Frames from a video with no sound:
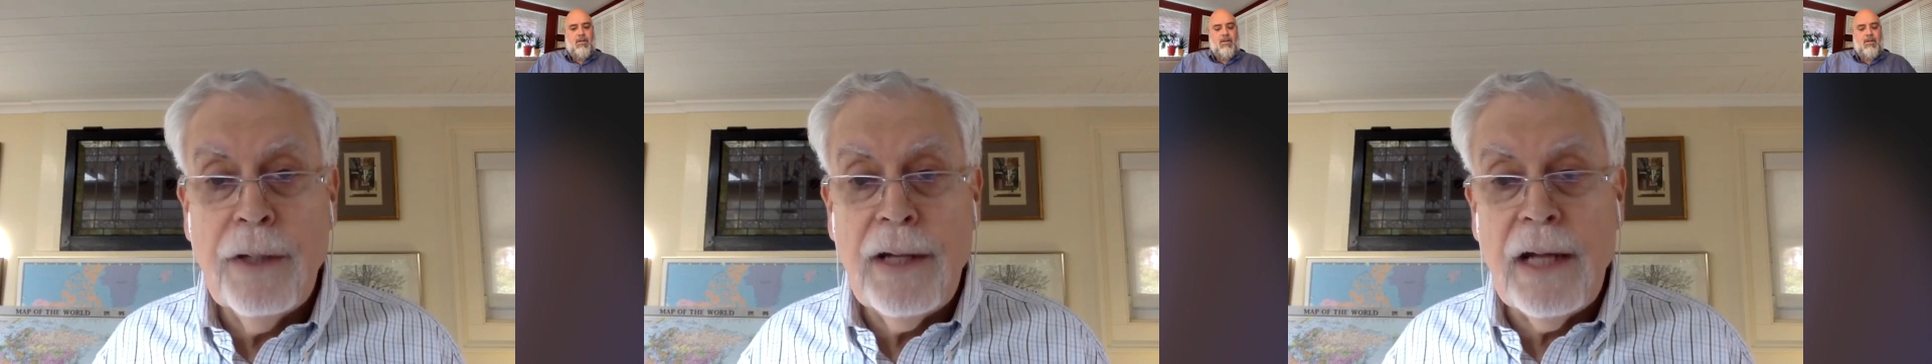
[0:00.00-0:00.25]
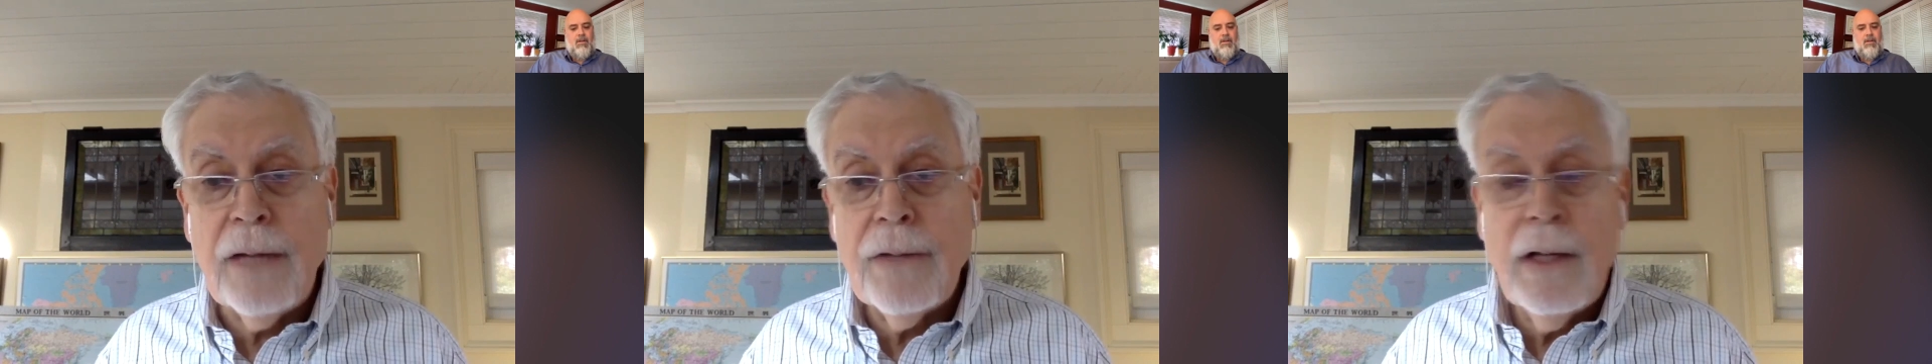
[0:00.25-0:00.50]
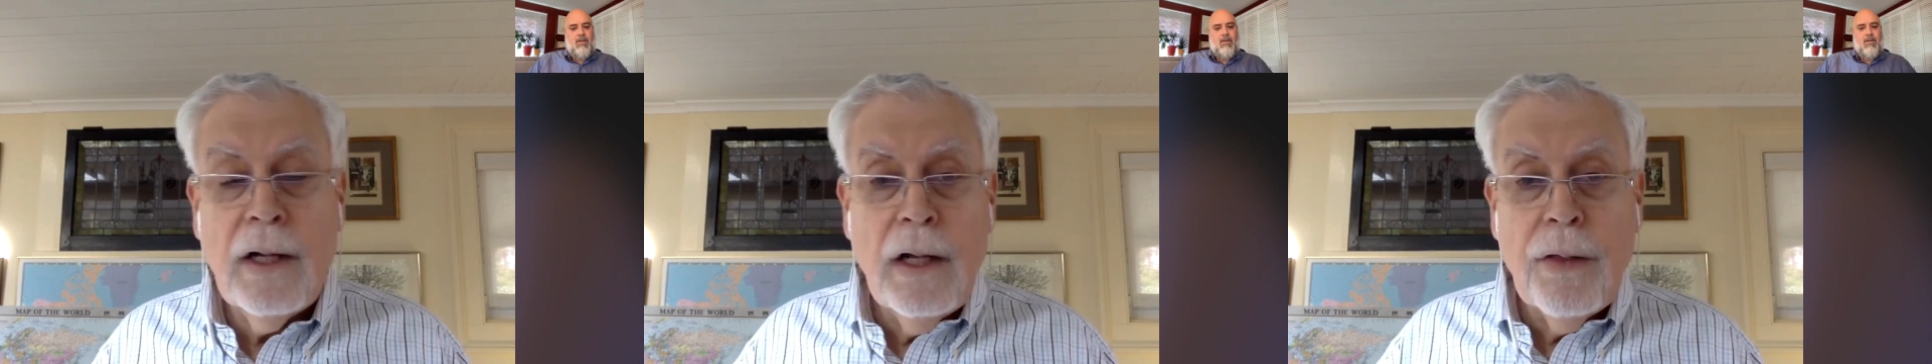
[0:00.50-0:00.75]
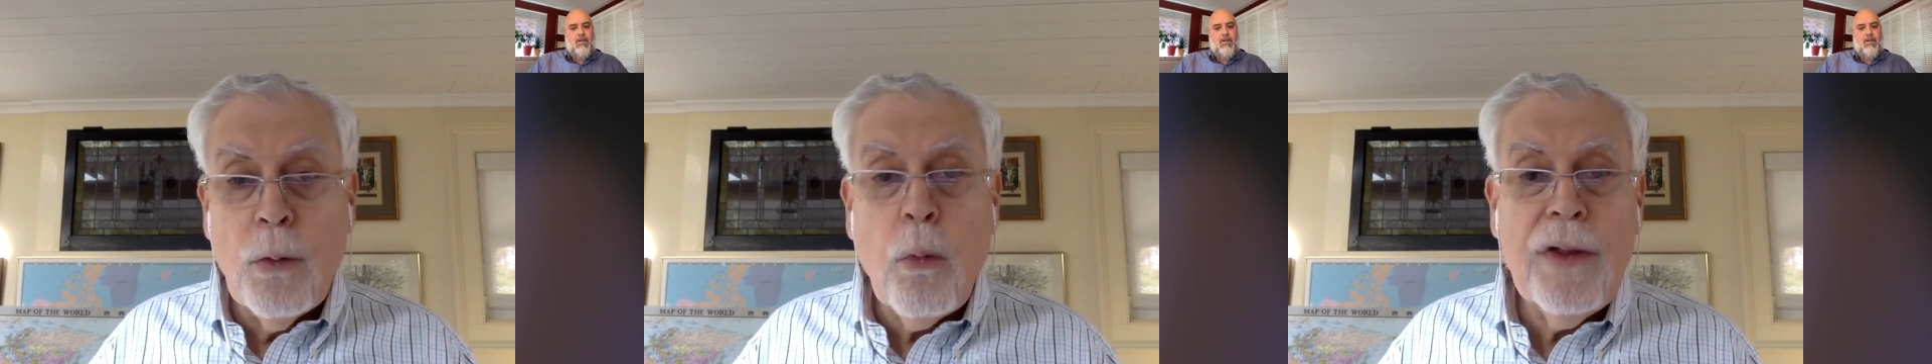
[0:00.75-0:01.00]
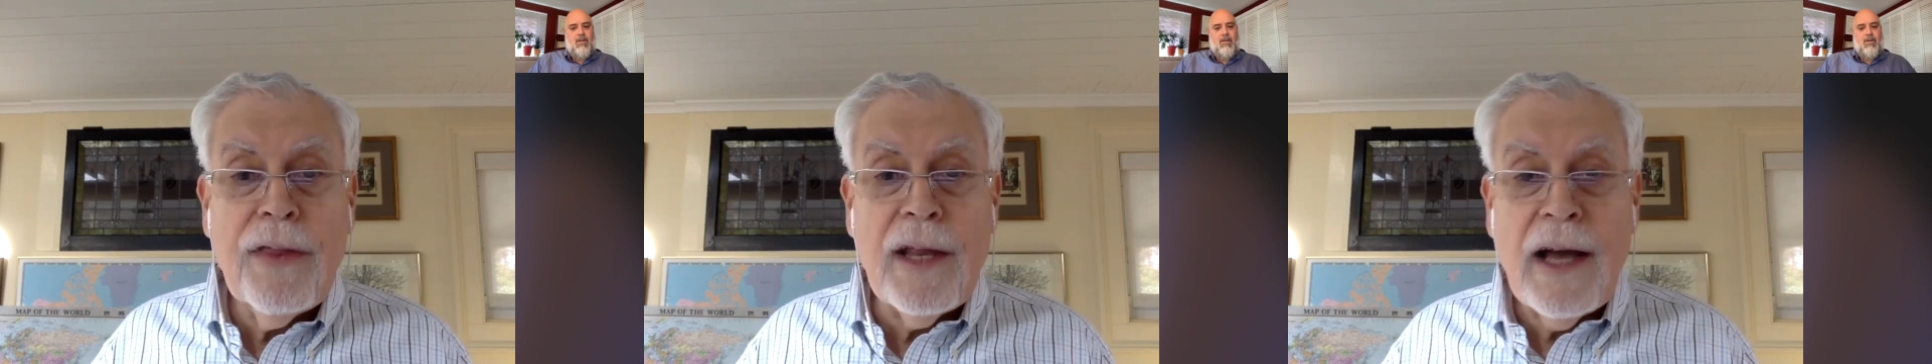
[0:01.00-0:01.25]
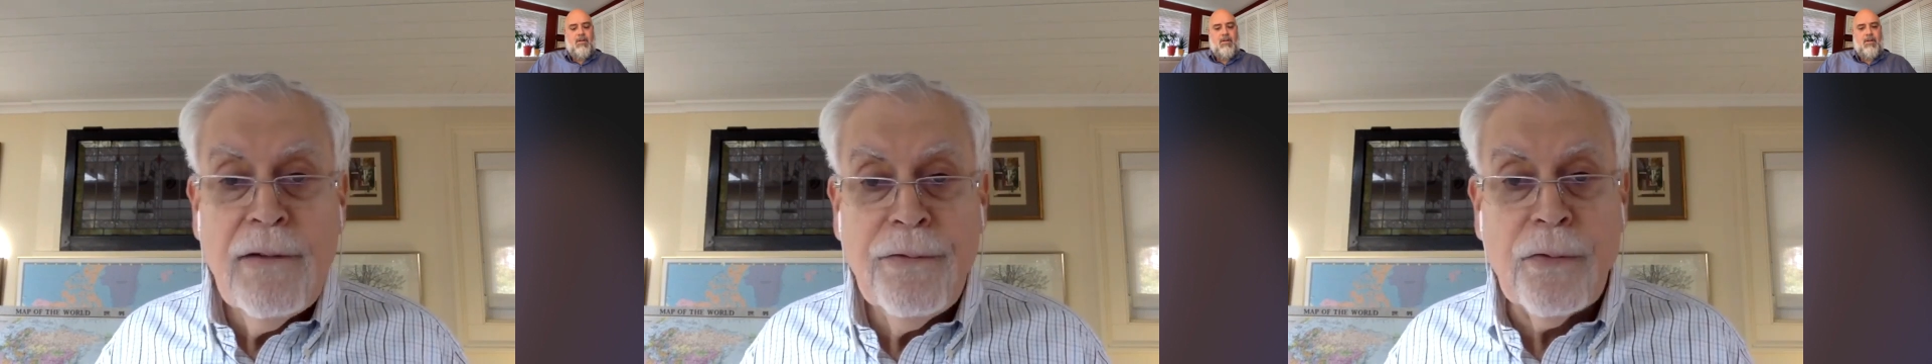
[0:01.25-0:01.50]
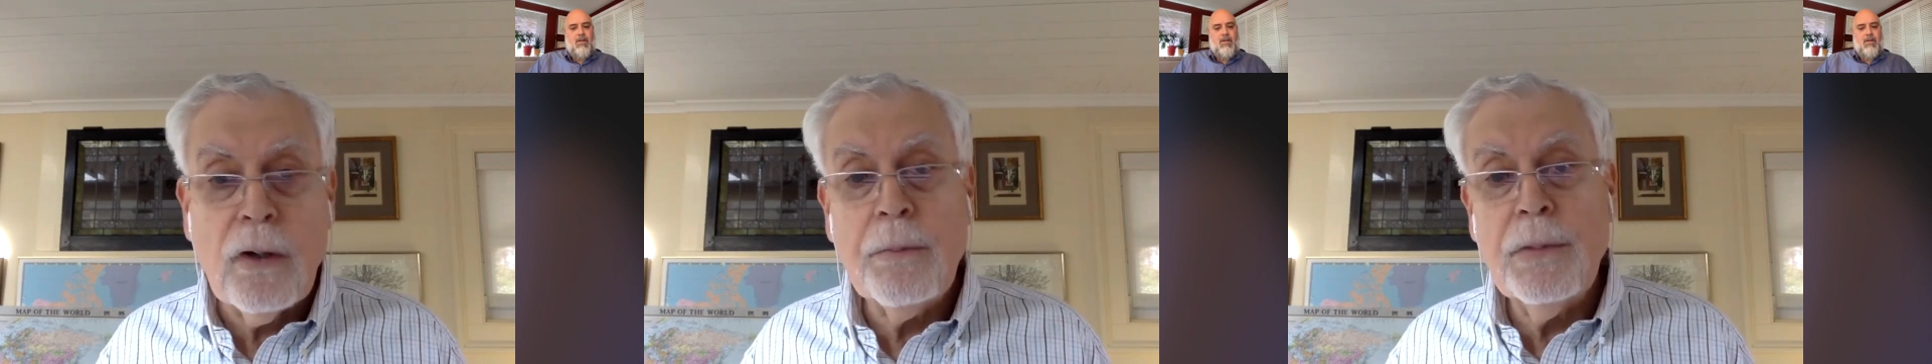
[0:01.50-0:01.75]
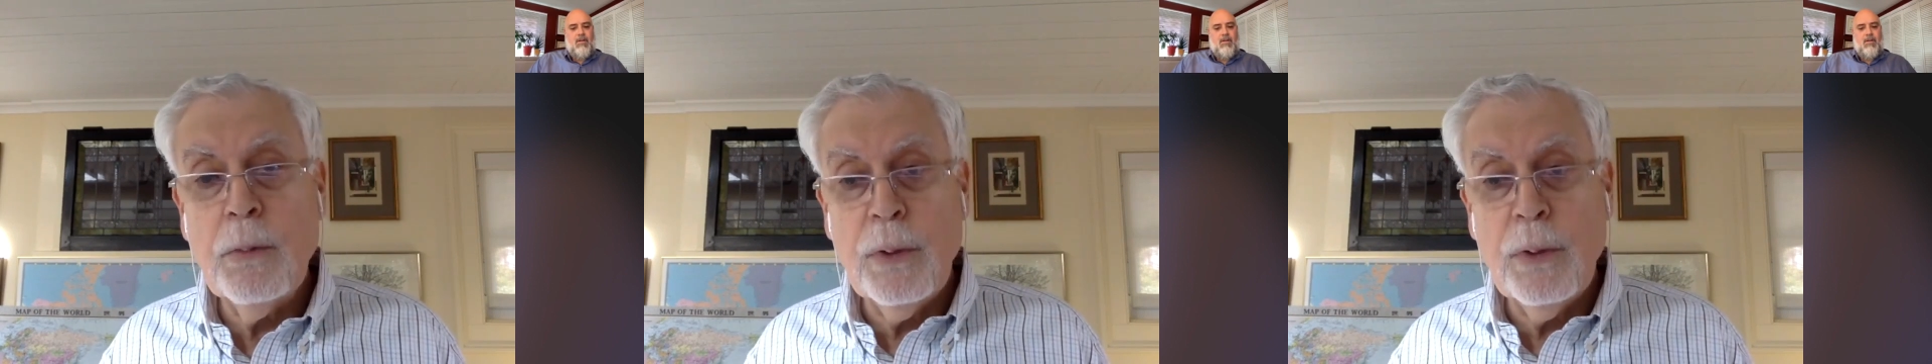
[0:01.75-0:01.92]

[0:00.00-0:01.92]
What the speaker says: Now, the one that I formed